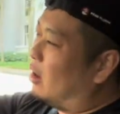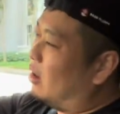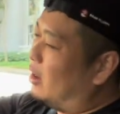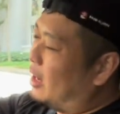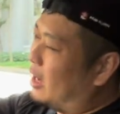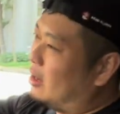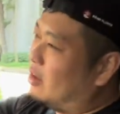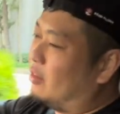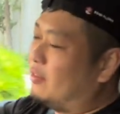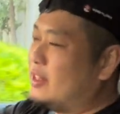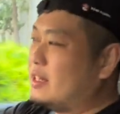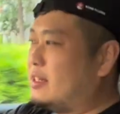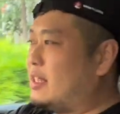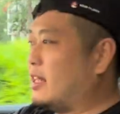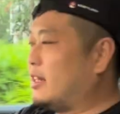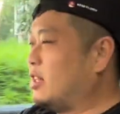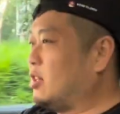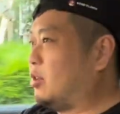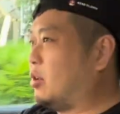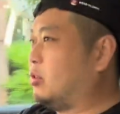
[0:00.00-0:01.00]
obviously I
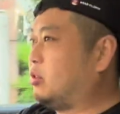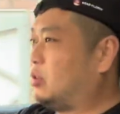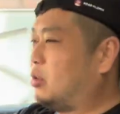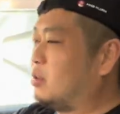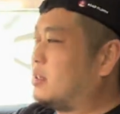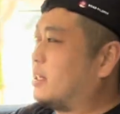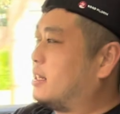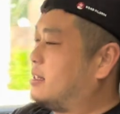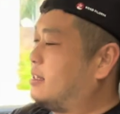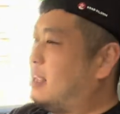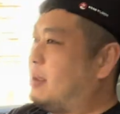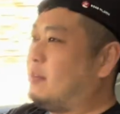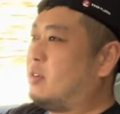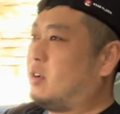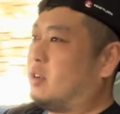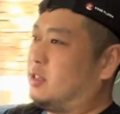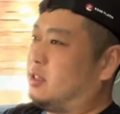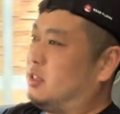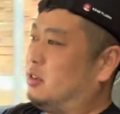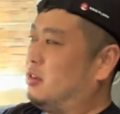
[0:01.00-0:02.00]
think those are the same
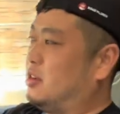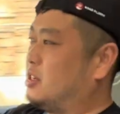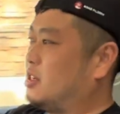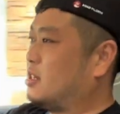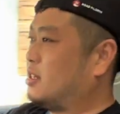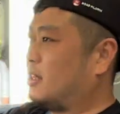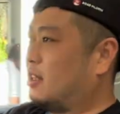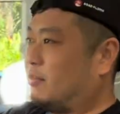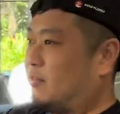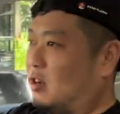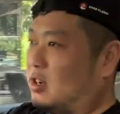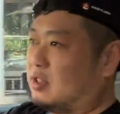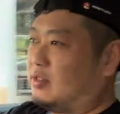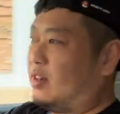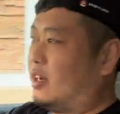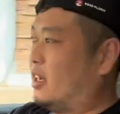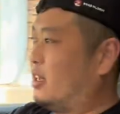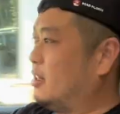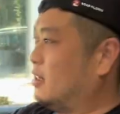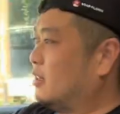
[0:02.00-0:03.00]
considerations that
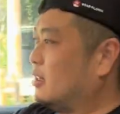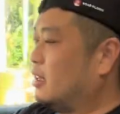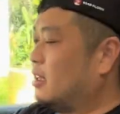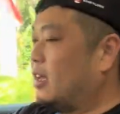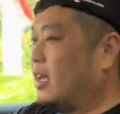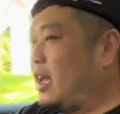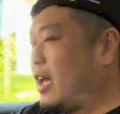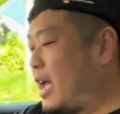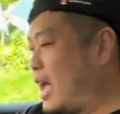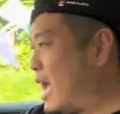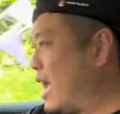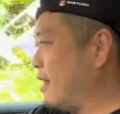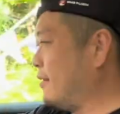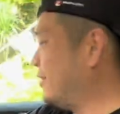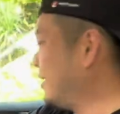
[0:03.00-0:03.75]
Volkswagen have